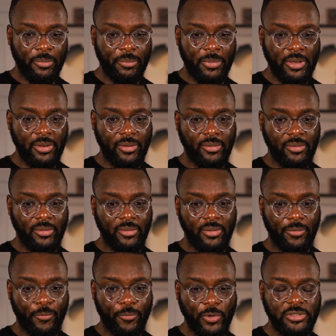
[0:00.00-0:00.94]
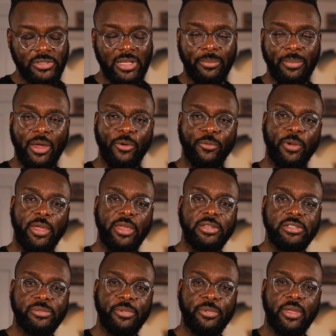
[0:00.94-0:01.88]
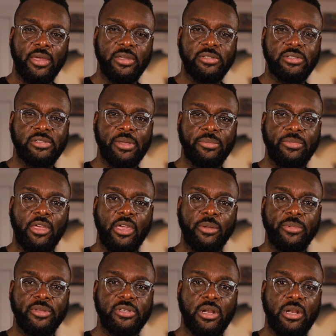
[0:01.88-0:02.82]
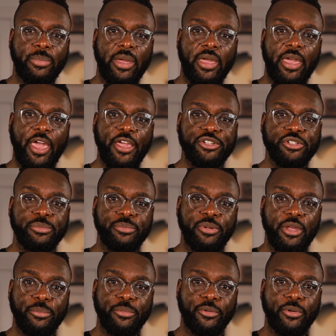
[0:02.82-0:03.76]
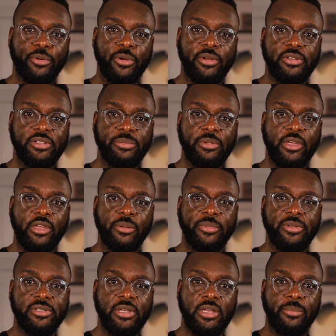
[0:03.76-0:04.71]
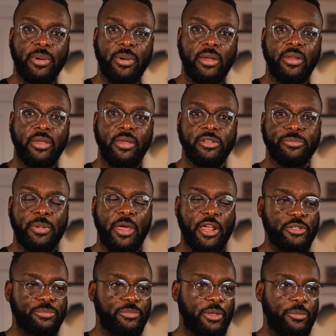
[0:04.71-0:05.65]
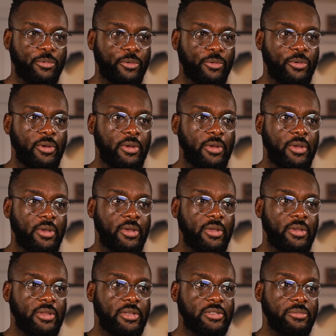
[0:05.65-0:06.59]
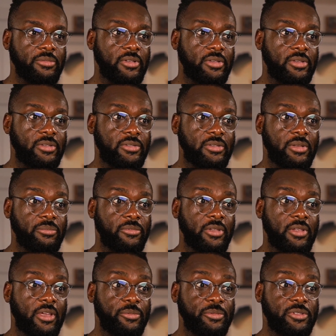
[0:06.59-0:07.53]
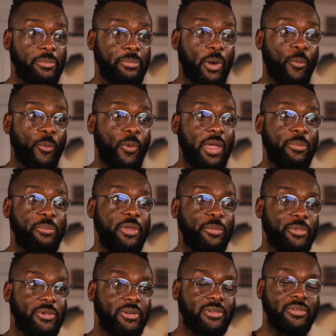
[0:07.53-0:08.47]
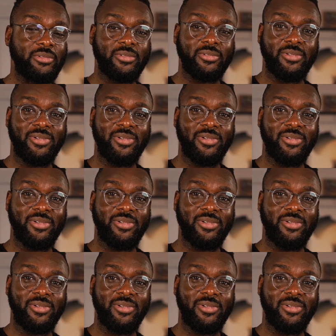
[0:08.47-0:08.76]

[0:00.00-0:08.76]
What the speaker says: But of course, not about race, because the same thing can be said about Asian people, and the same thing can be said about Spanish people. The same thing can be said about white people.